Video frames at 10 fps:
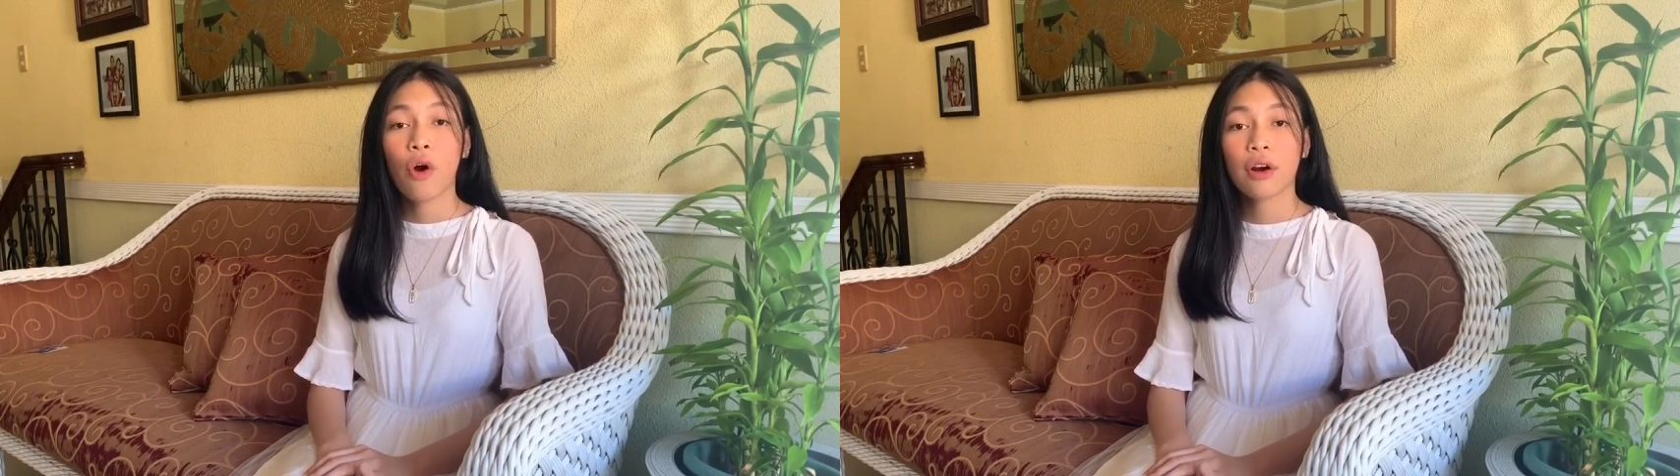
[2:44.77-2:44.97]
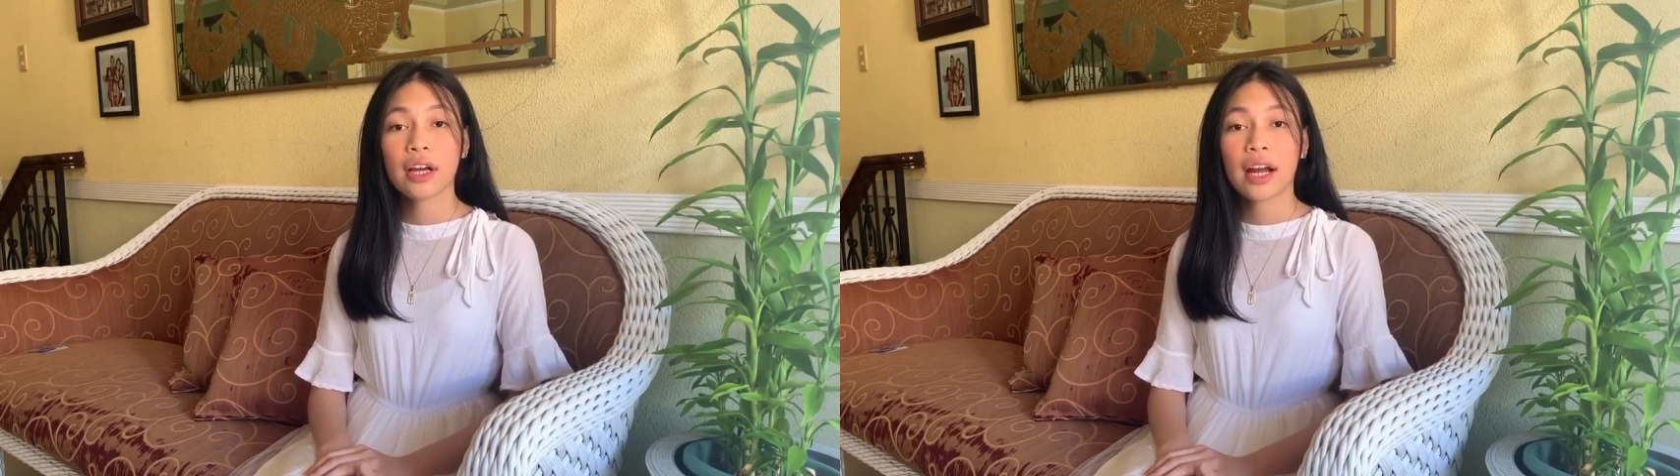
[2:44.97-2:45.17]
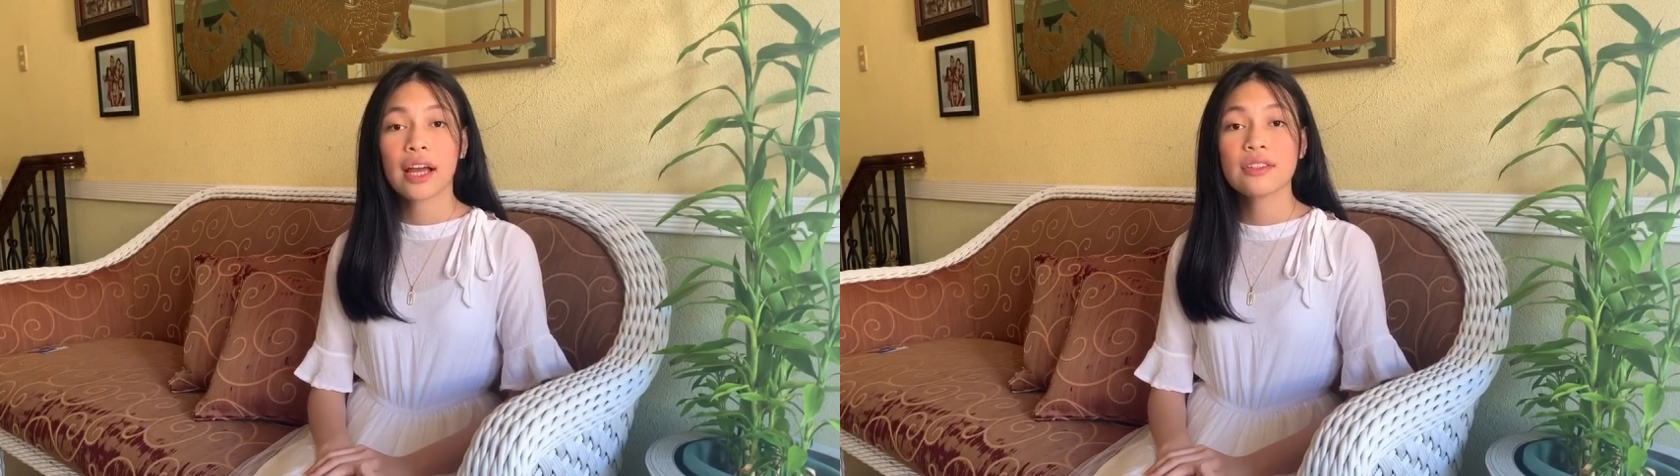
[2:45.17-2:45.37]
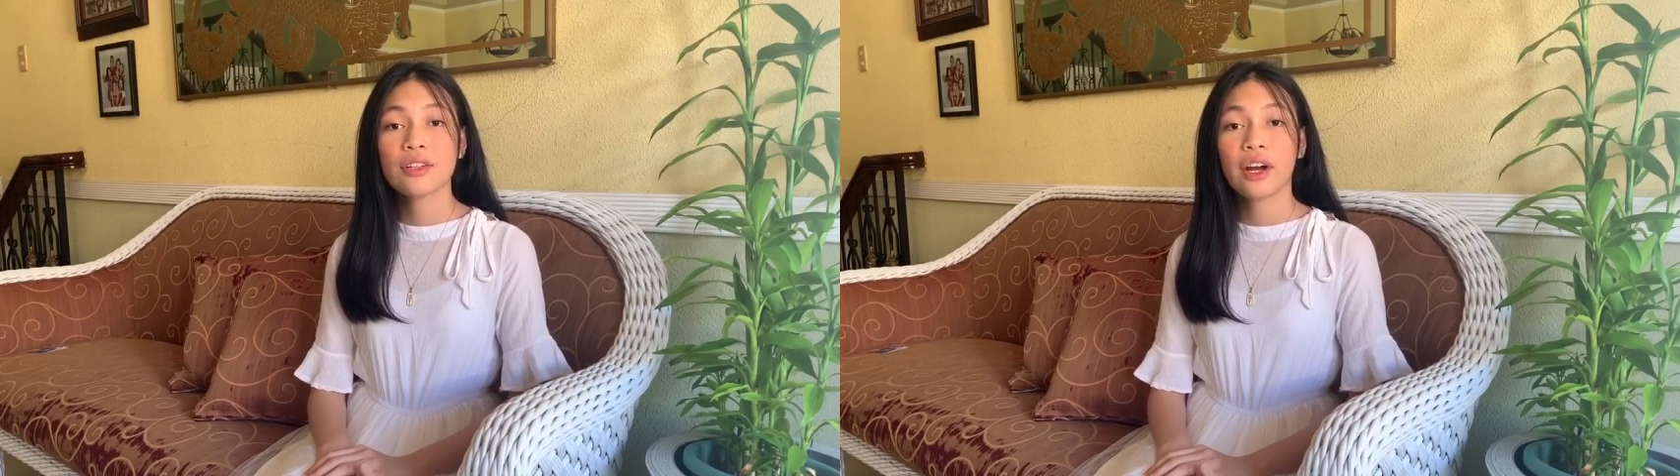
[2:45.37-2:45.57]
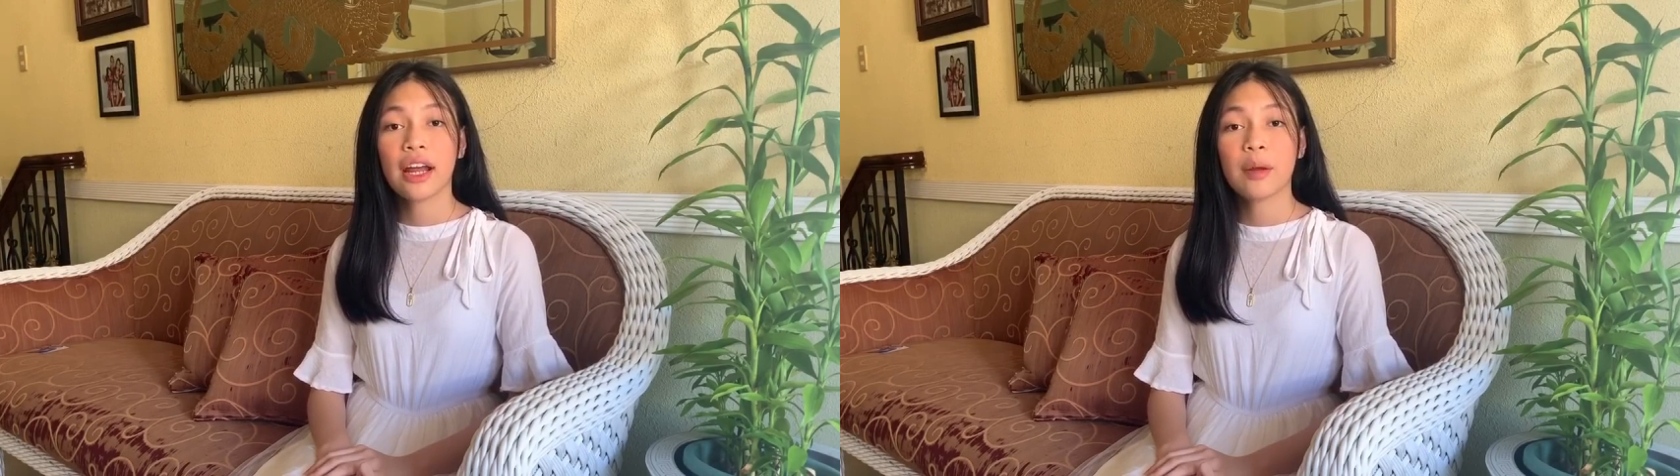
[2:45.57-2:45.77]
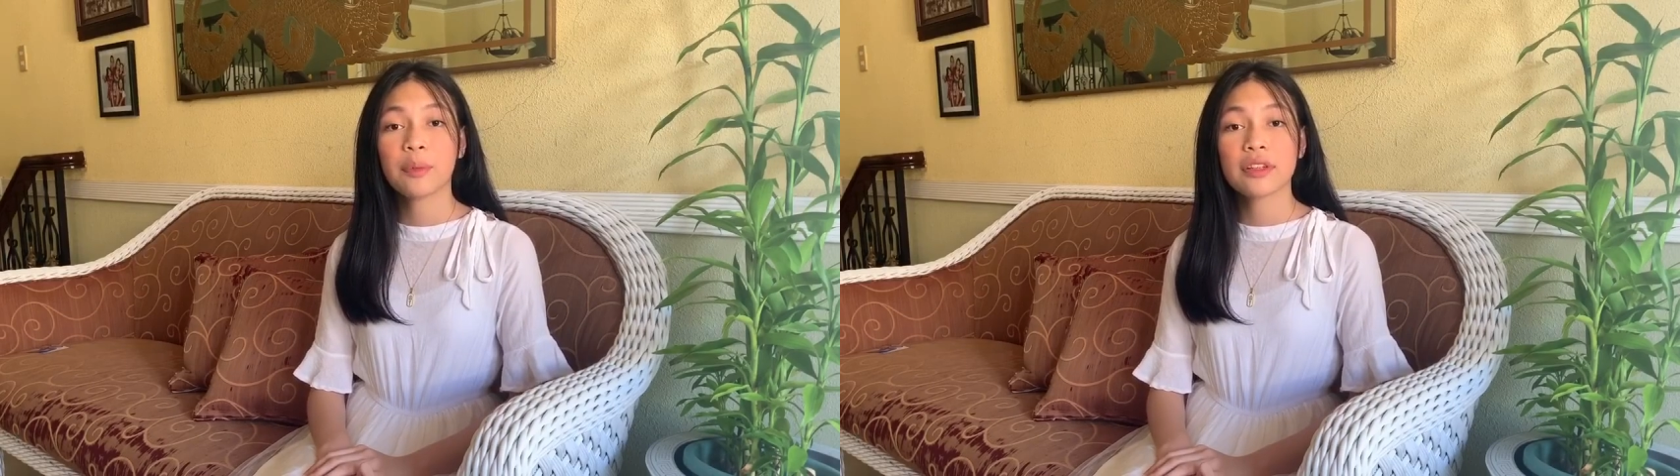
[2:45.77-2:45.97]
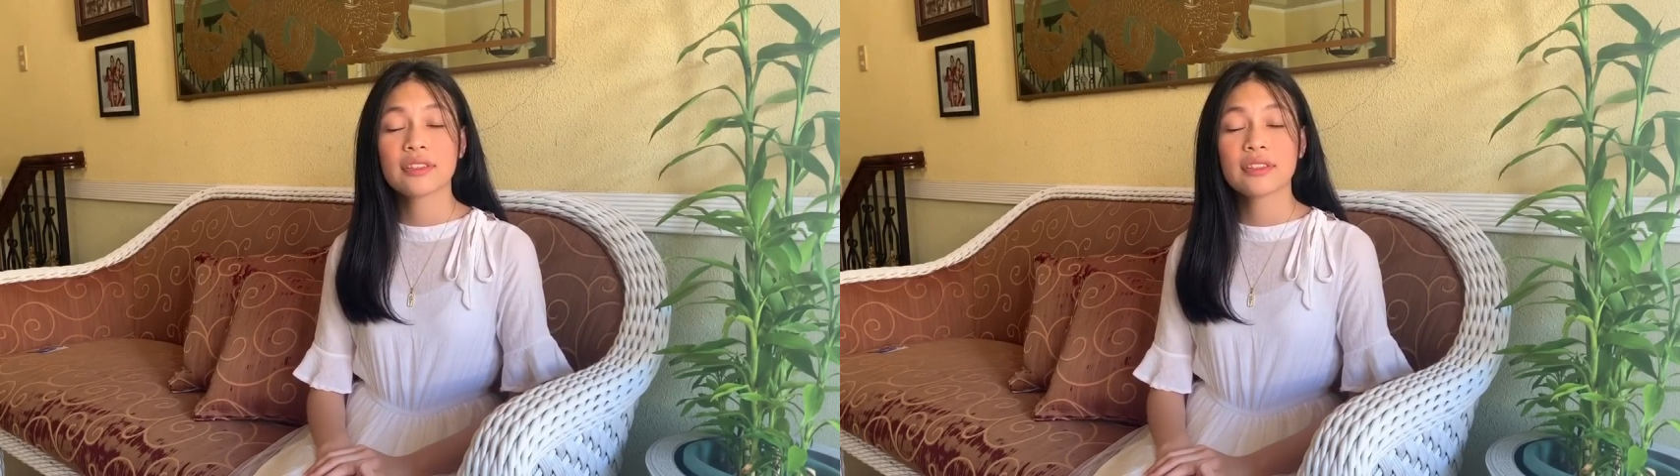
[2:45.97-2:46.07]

organized on April